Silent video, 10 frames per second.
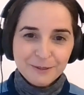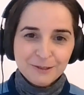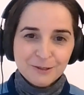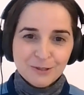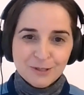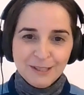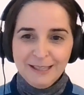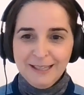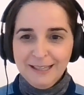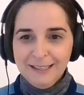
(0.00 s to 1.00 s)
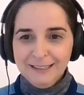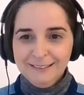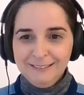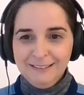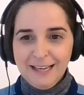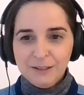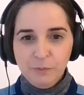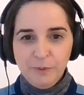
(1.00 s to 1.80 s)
because that